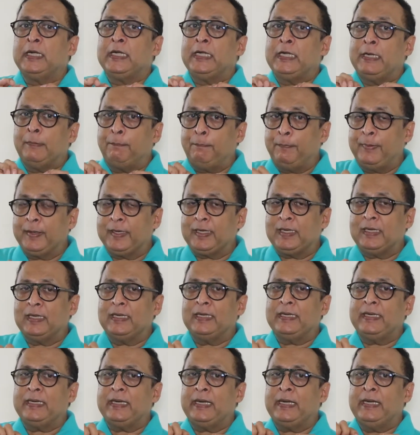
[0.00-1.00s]

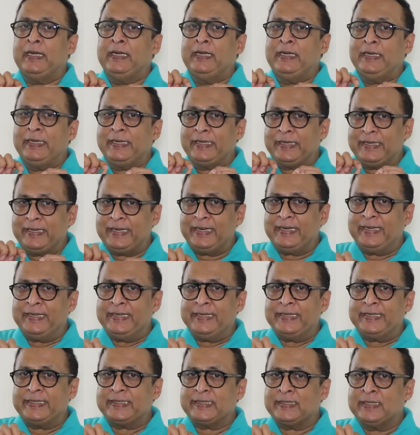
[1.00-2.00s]
typically
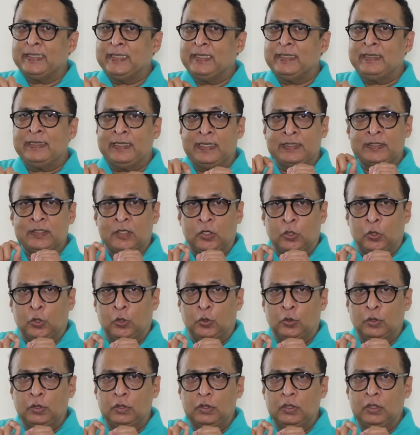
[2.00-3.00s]
indicates there's a
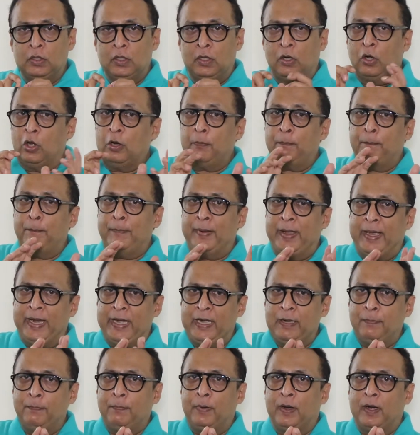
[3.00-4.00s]
hole or
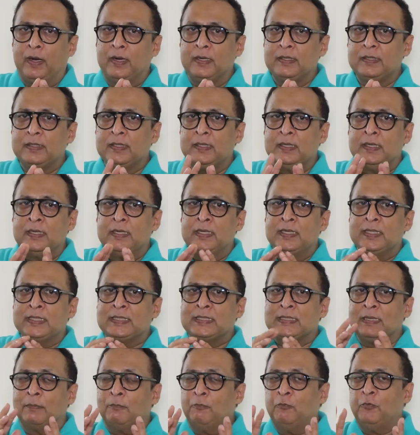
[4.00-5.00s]
bad part
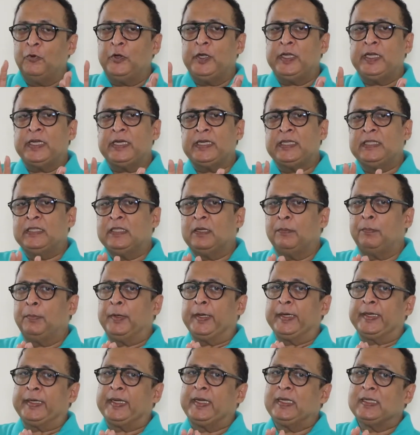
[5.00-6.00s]
somewhere in the
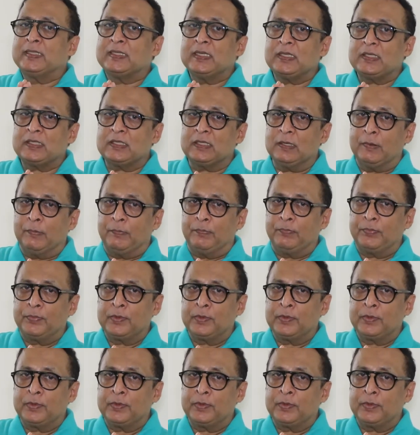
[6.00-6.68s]
braking system.